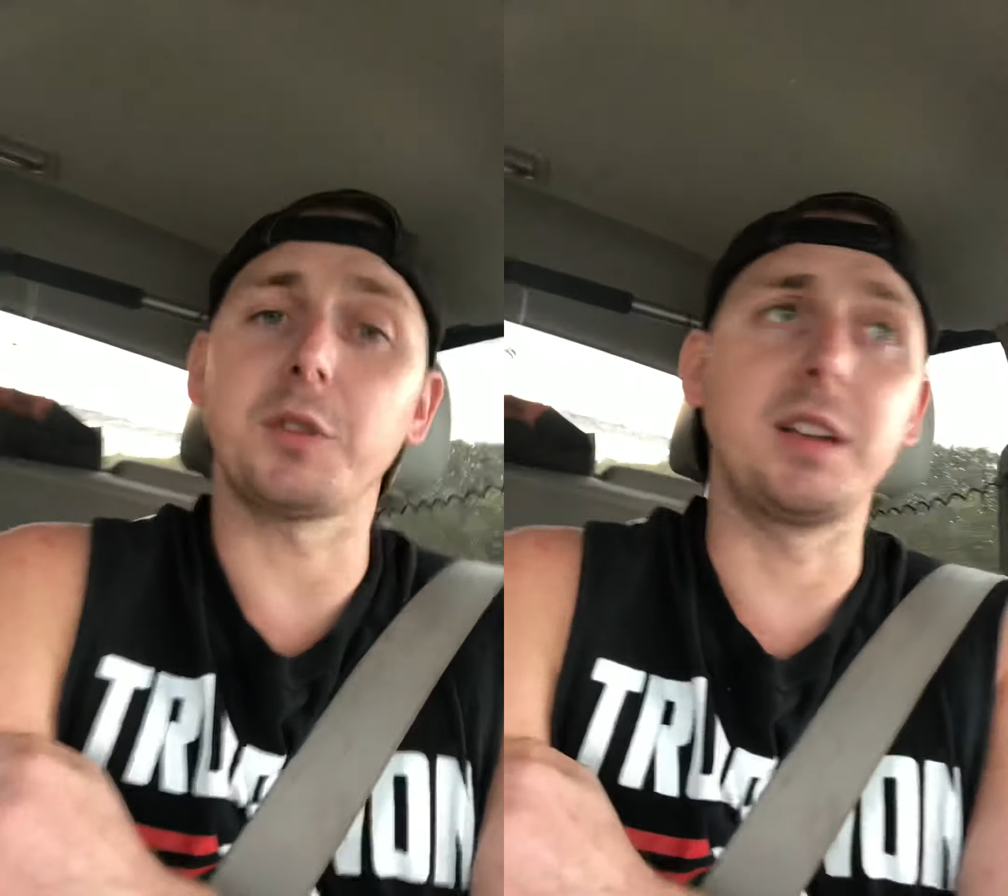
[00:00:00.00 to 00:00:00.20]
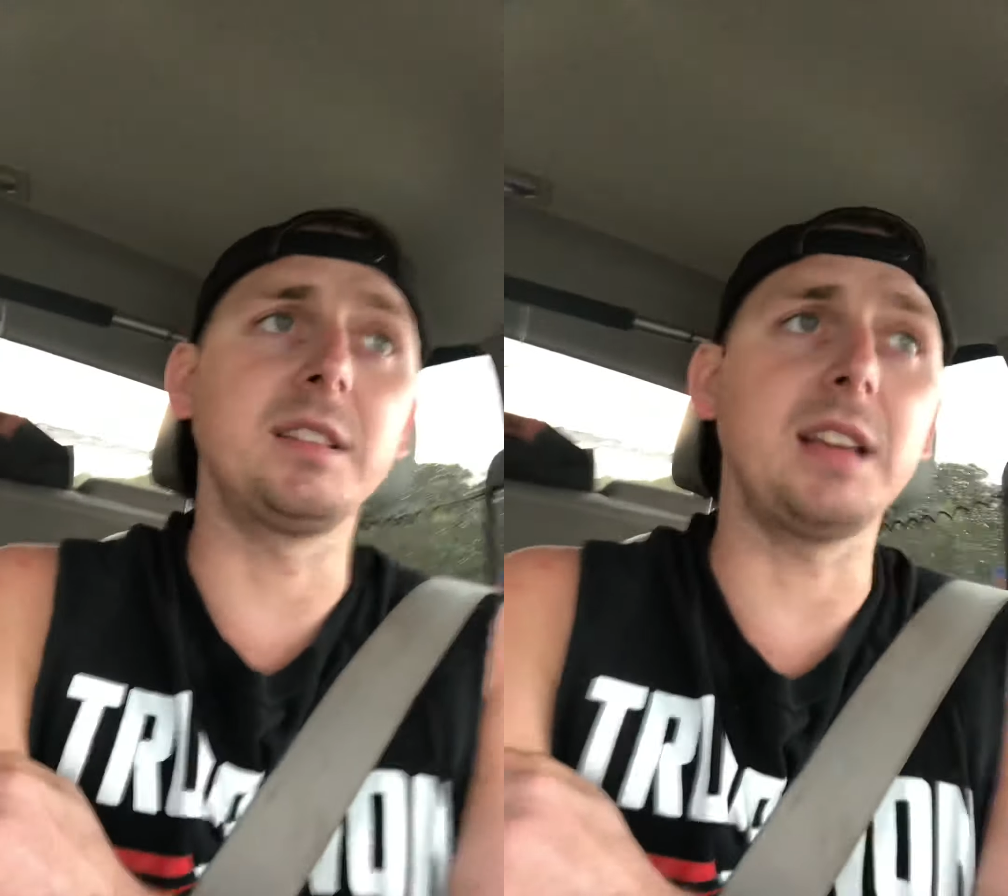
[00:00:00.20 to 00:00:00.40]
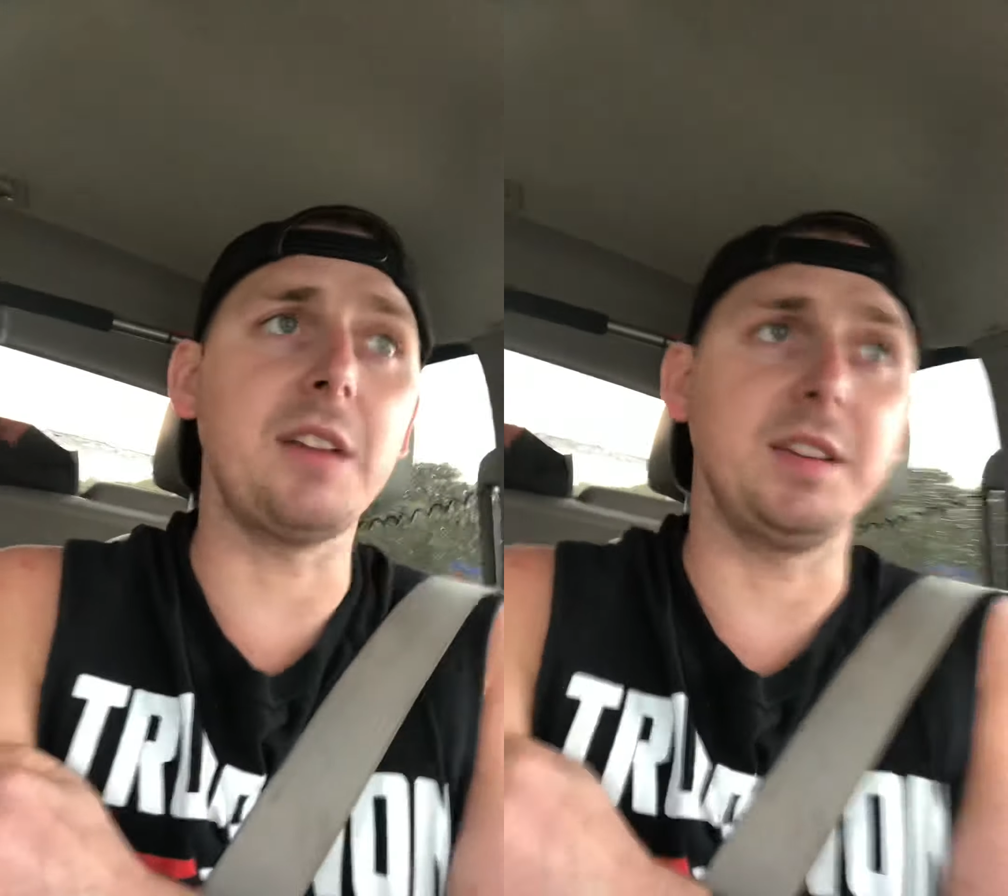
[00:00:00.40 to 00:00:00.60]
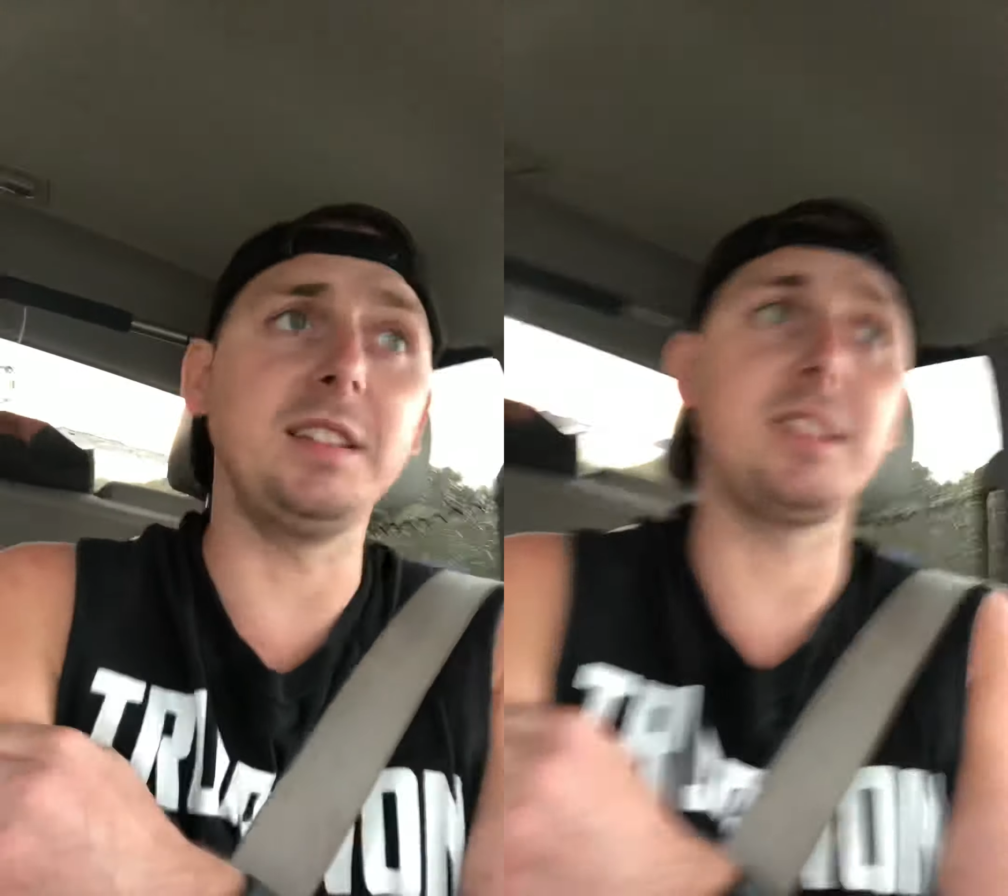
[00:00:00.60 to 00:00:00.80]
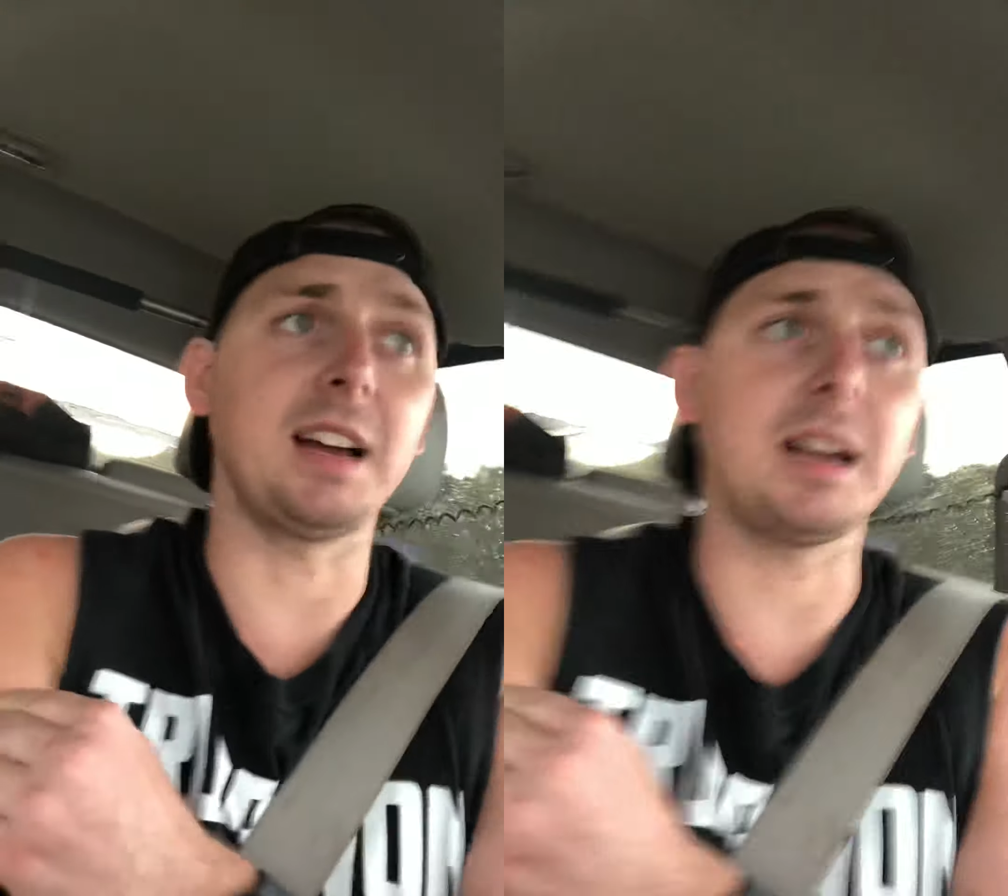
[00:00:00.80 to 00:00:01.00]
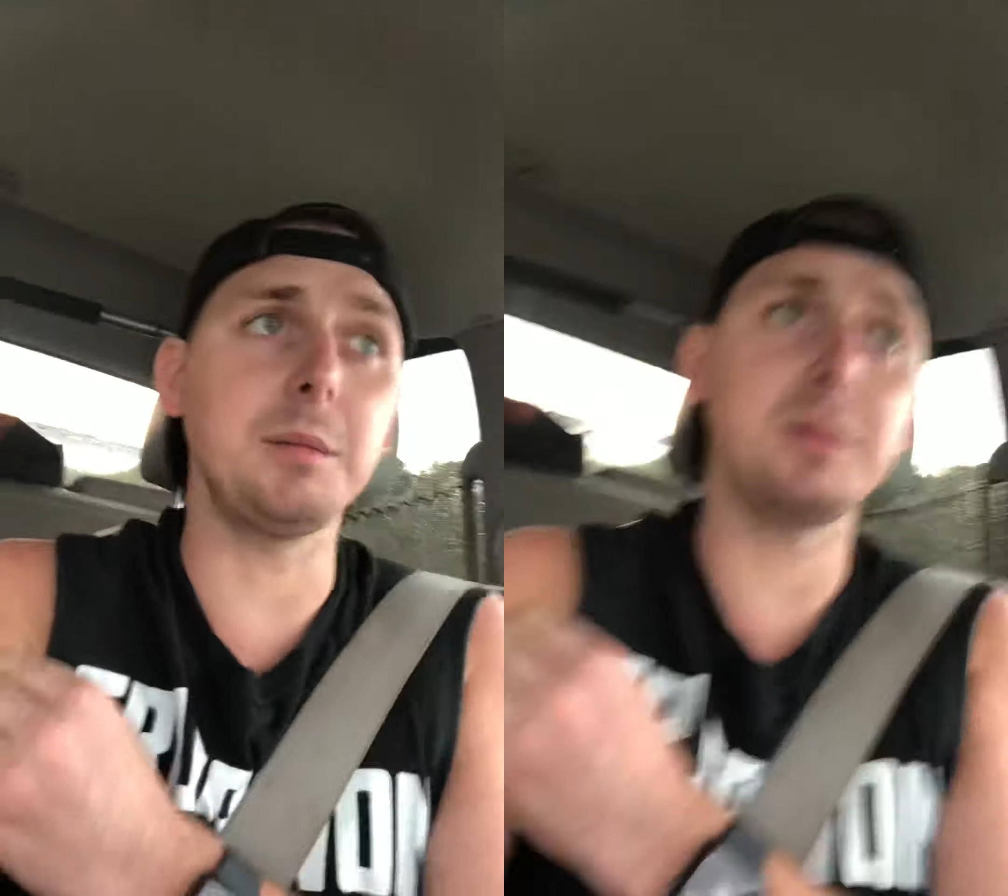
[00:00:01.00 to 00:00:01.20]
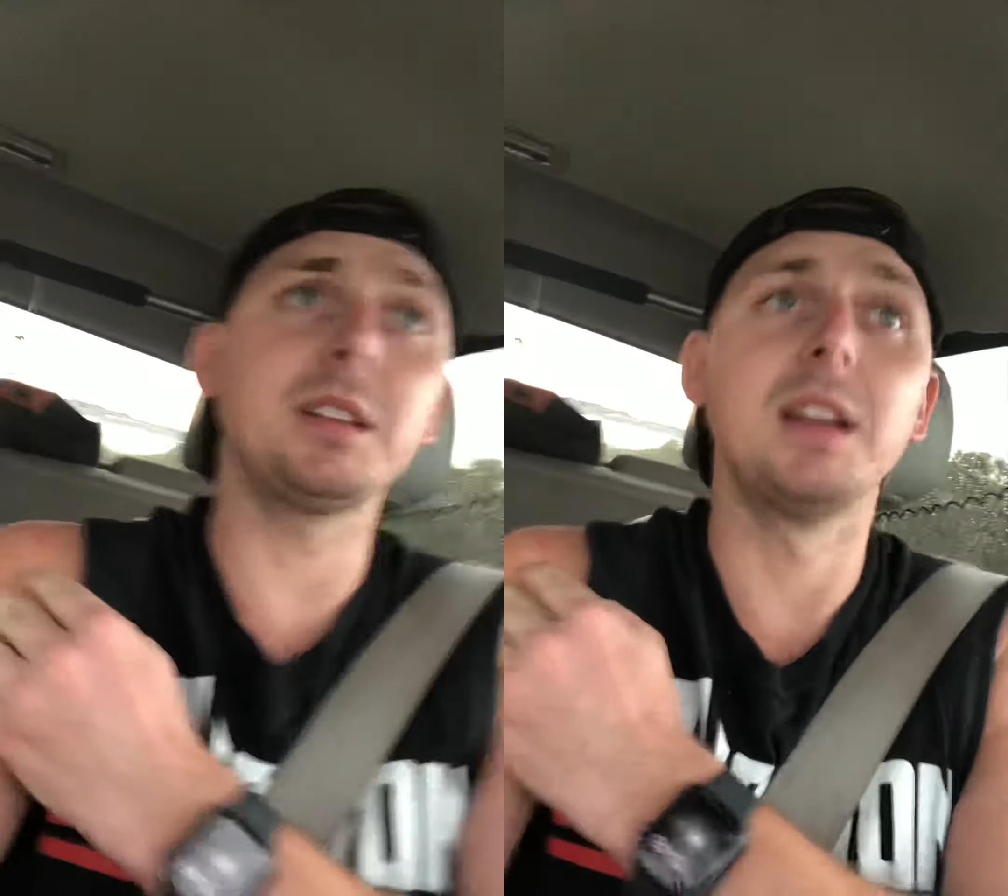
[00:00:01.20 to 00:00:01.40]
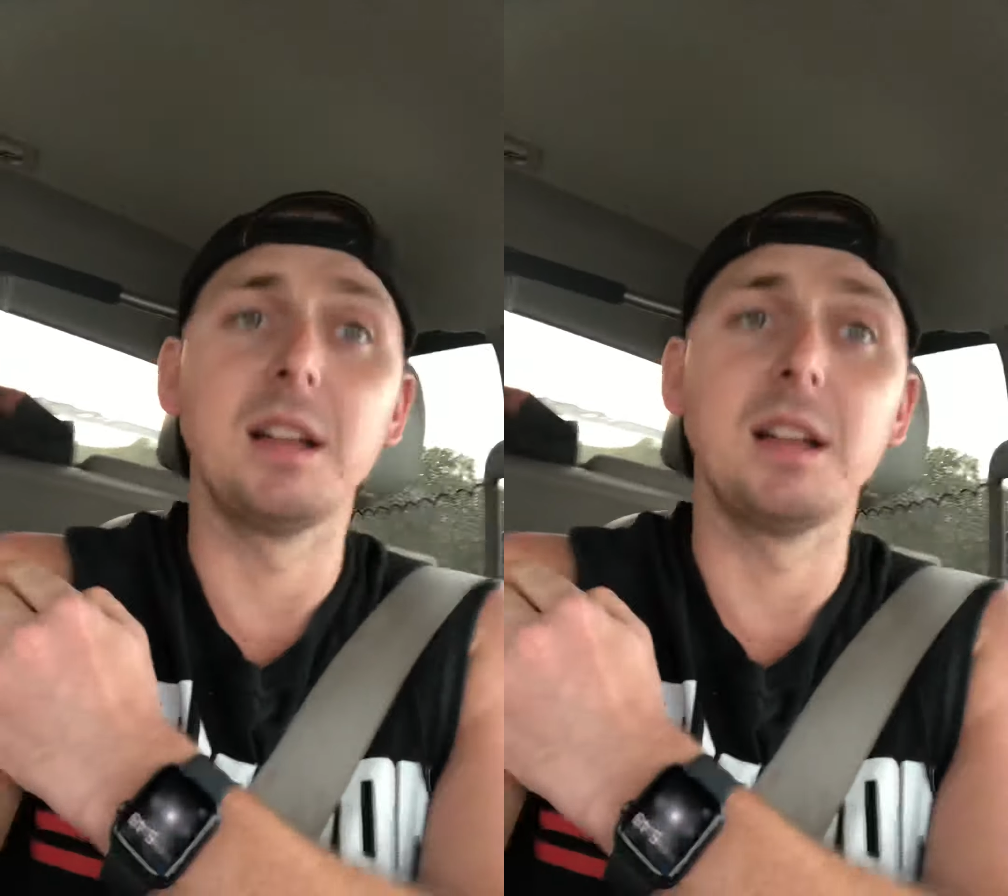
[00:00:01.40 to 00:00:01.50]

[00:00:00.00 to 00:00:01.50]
kids to have easy times,